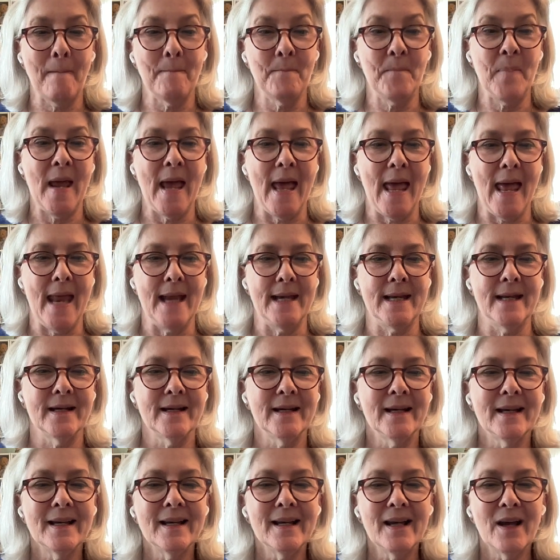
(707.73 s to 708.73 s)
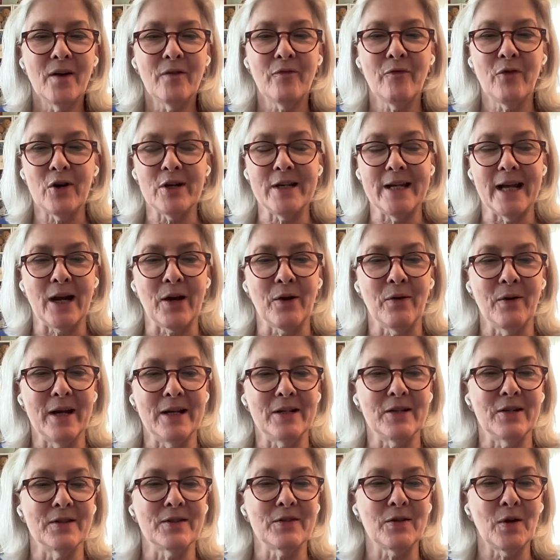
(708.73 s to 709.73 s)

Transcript: bed for decoration.